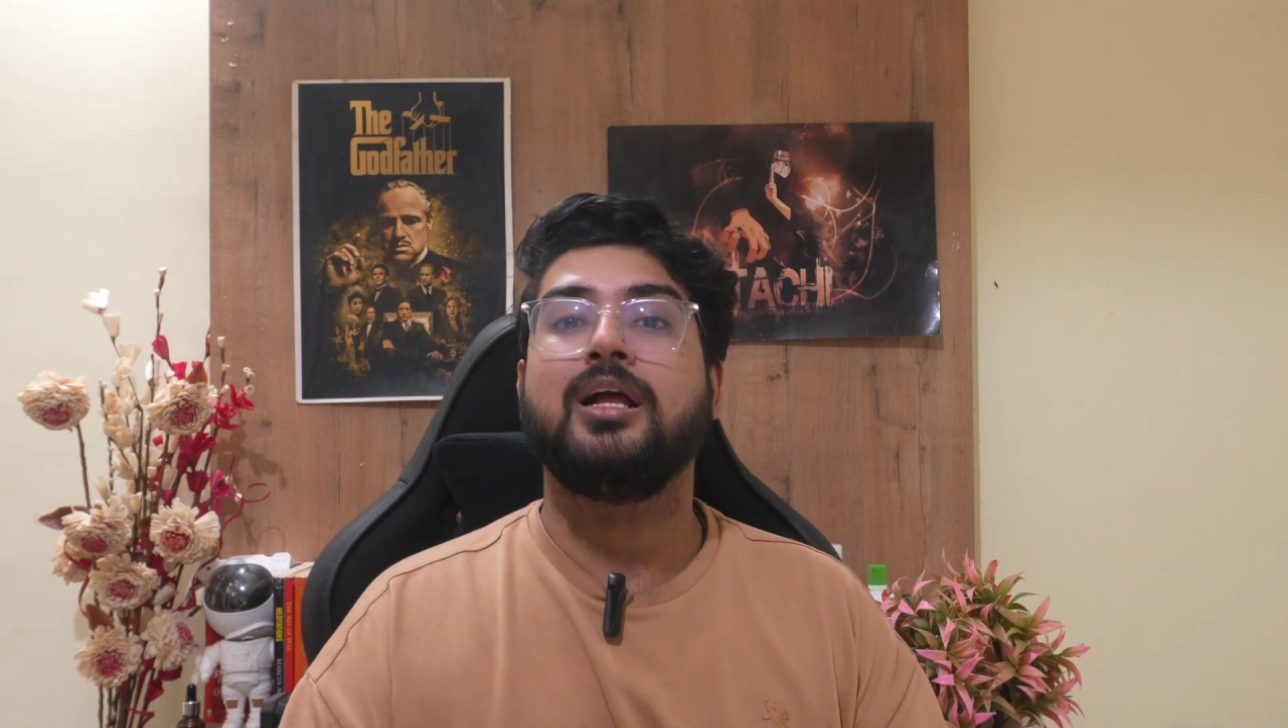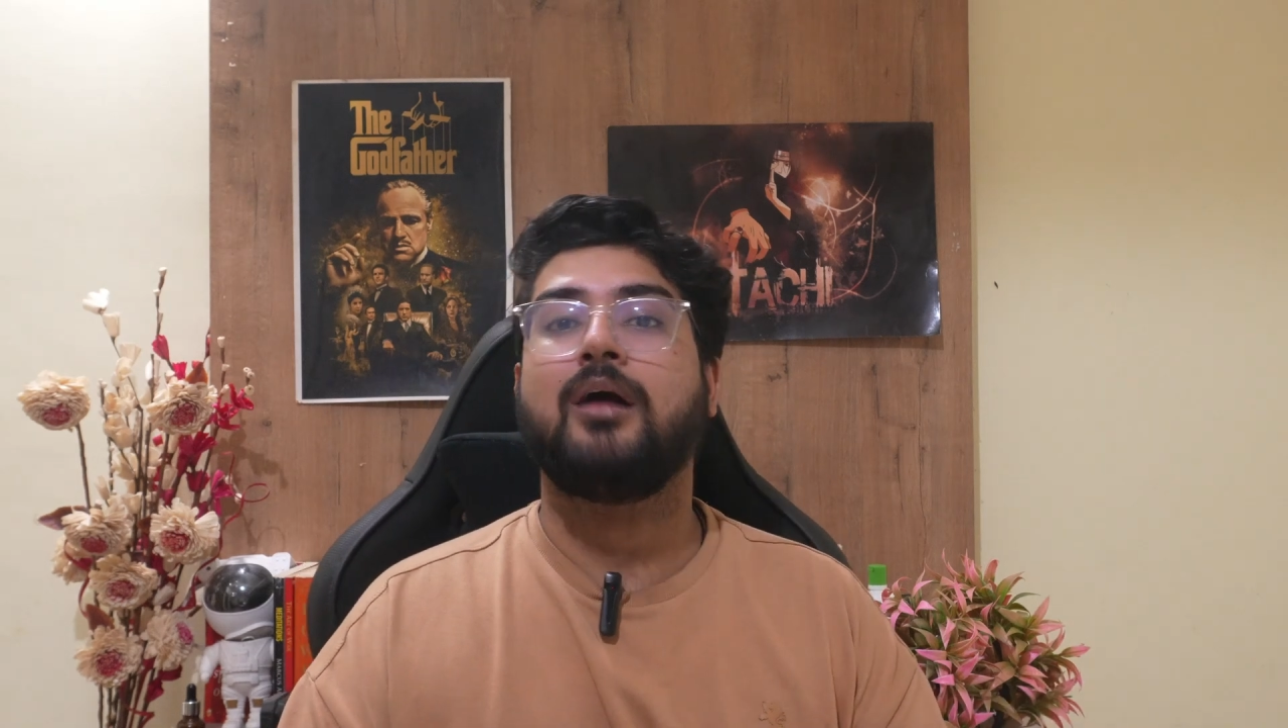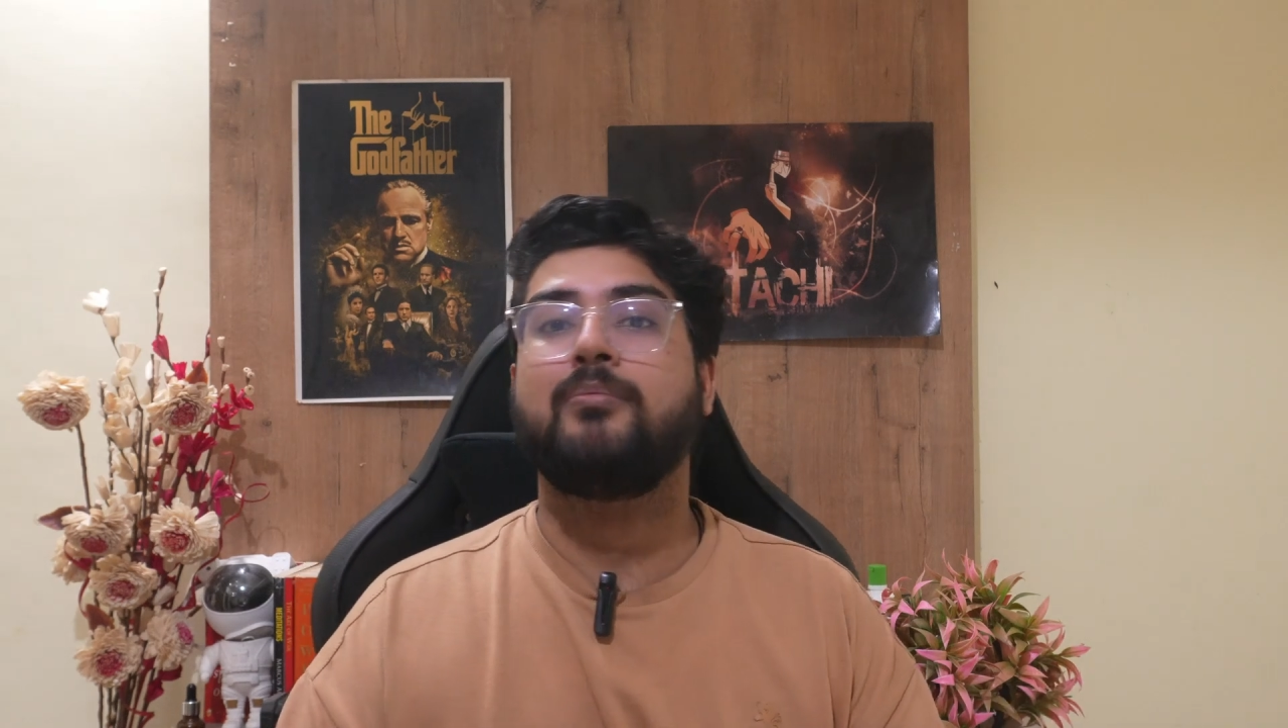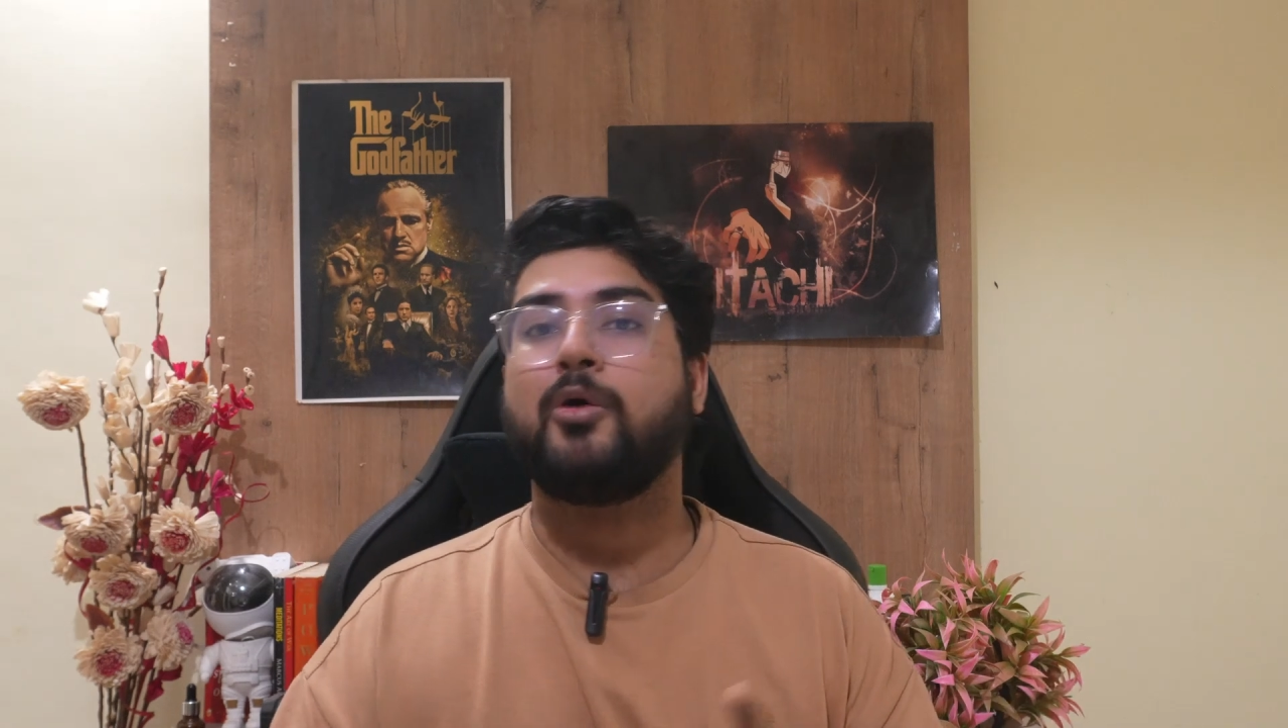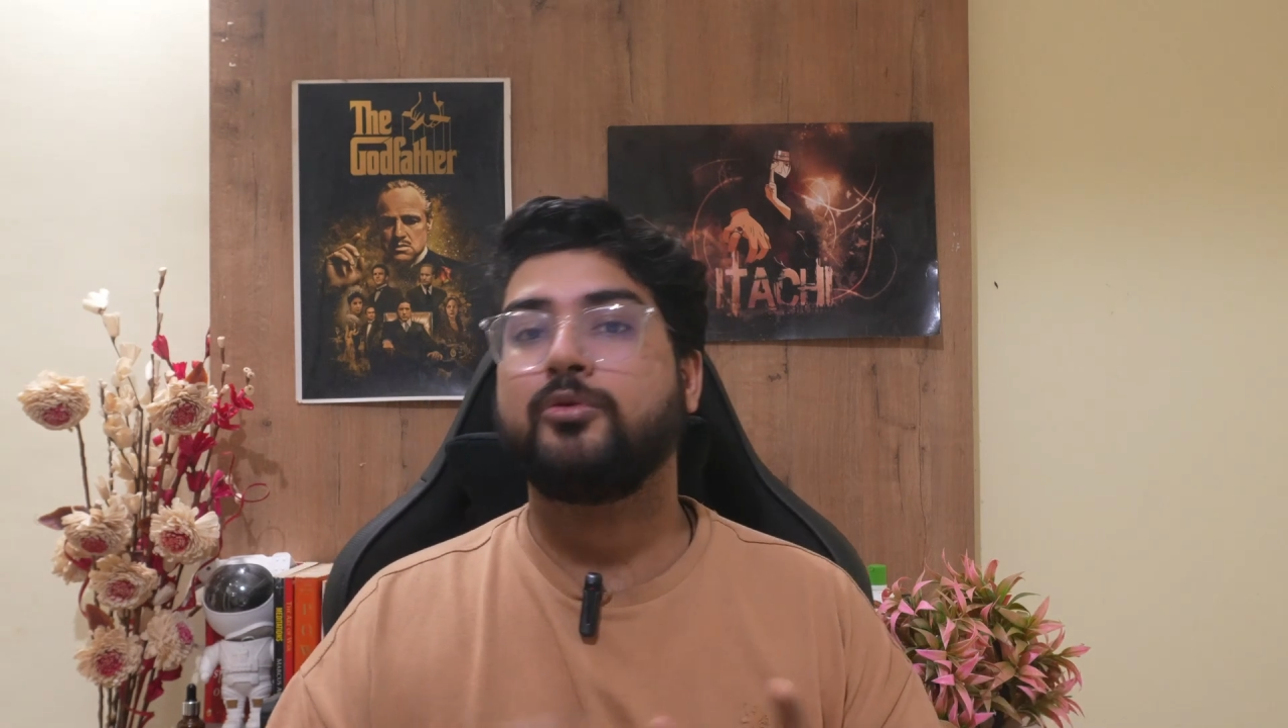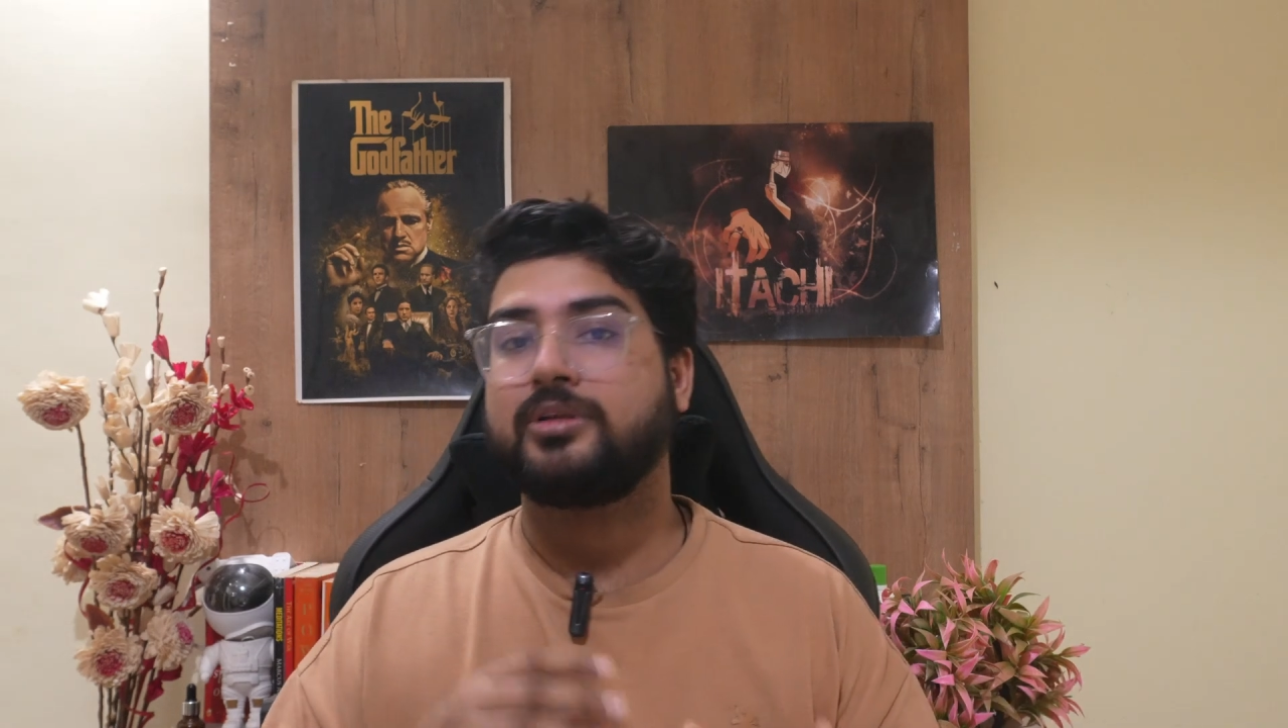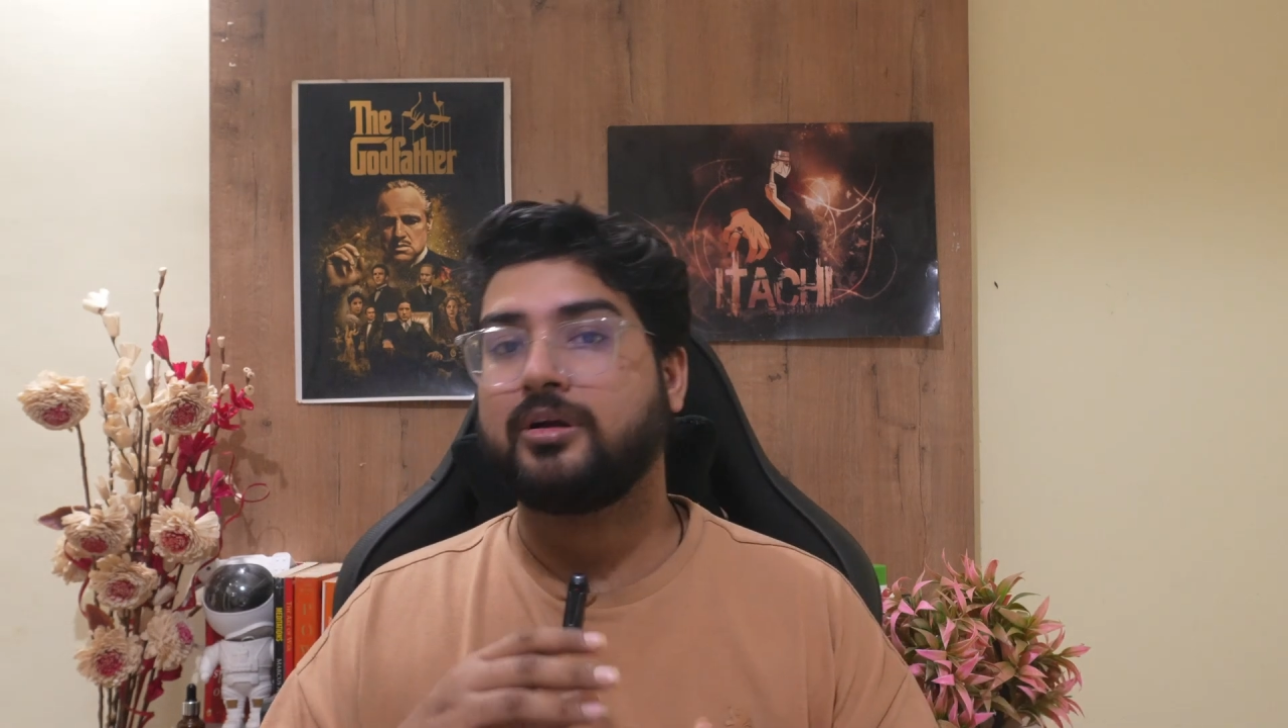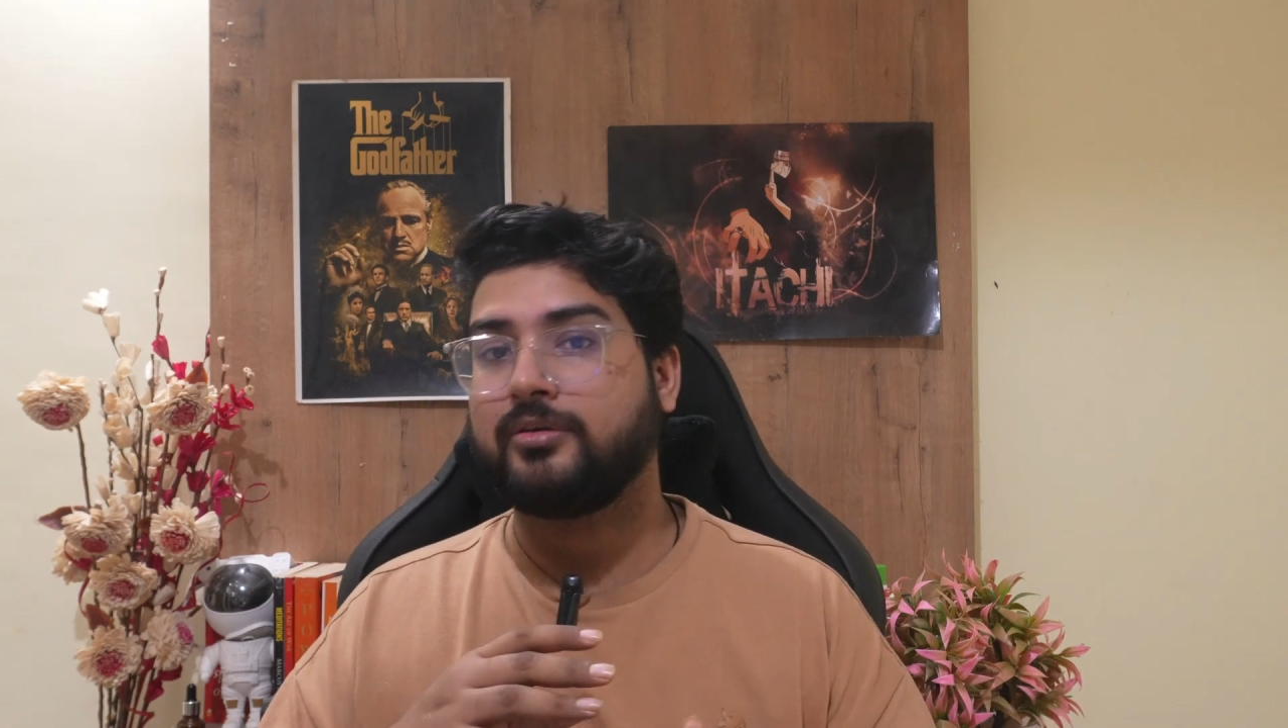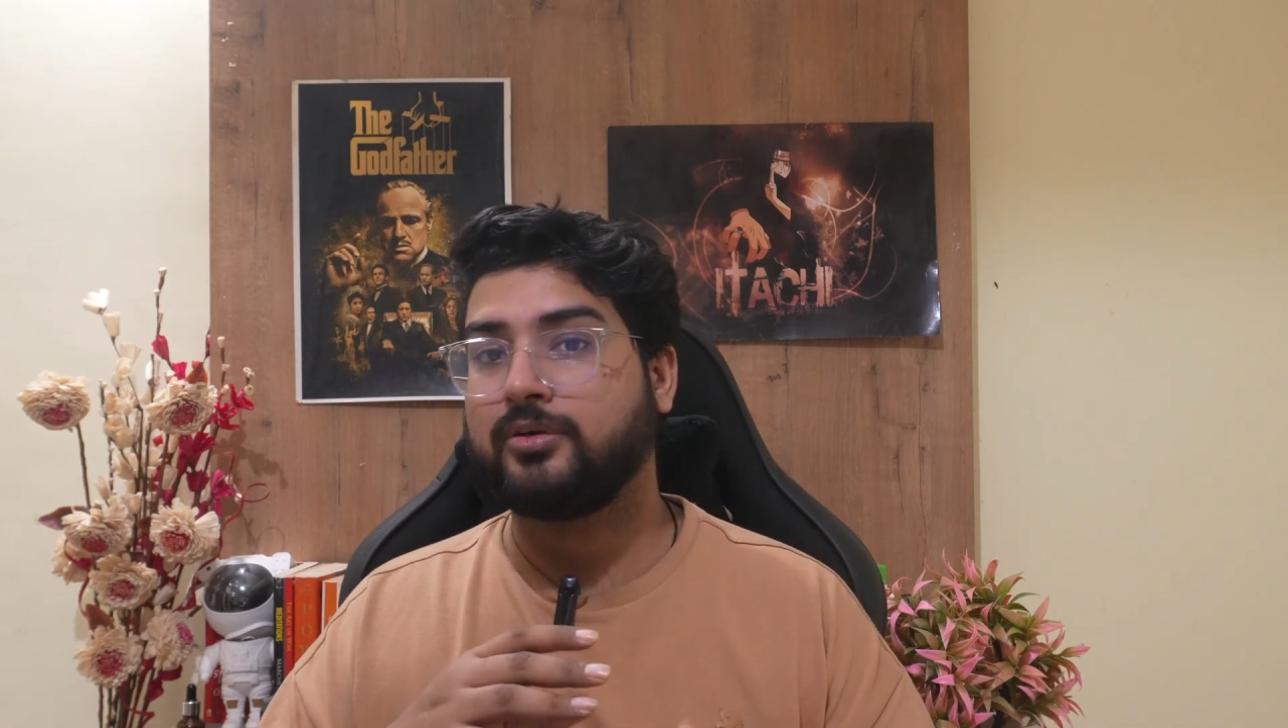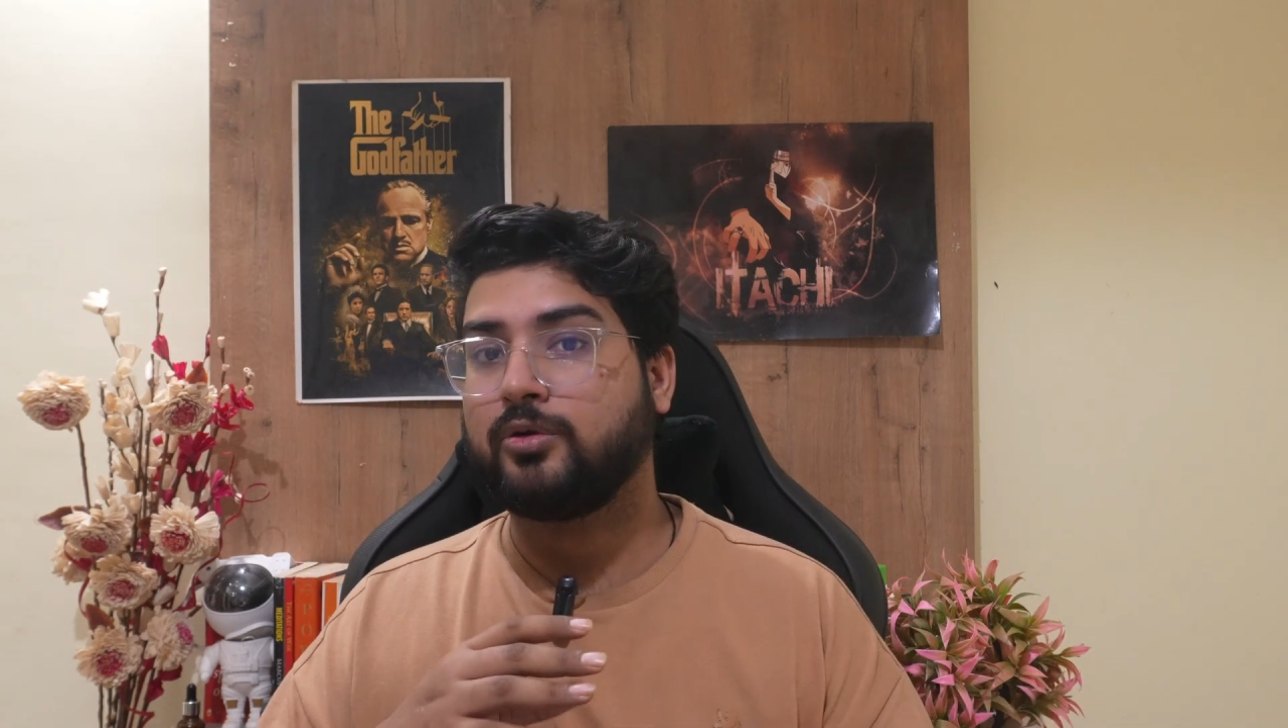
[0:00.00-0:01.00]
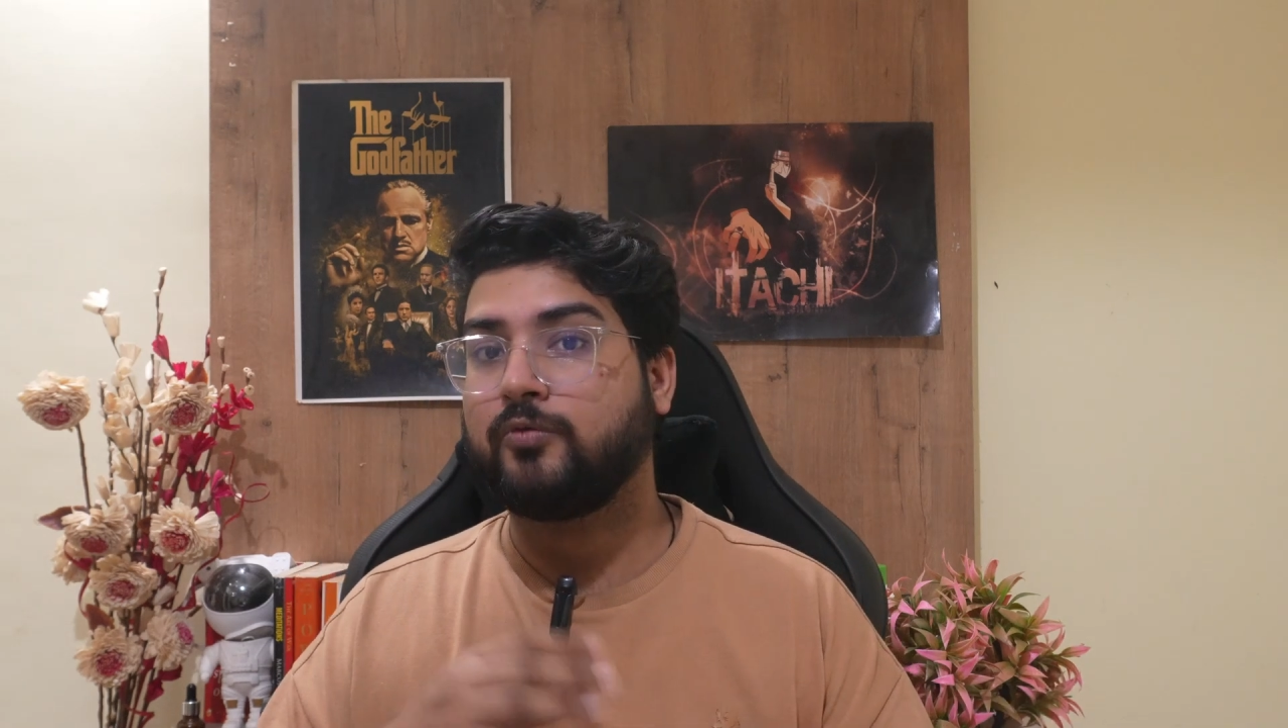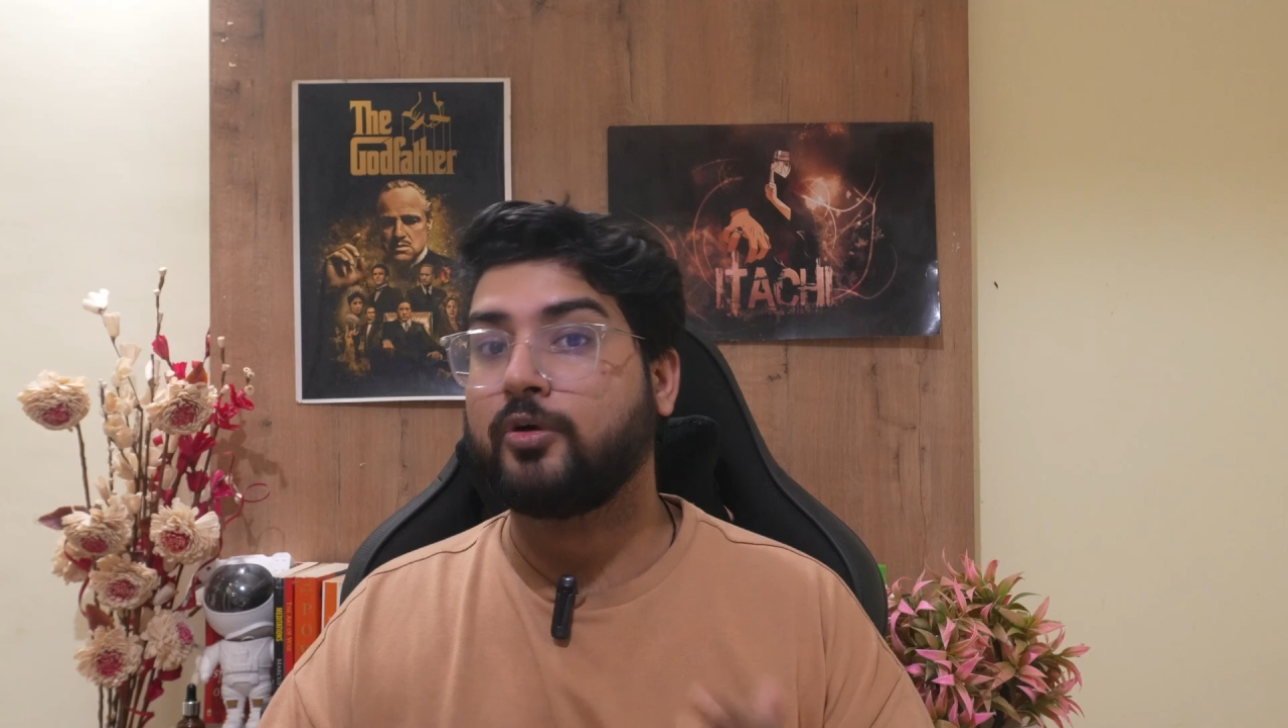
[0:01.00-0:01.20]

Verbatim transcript: about you know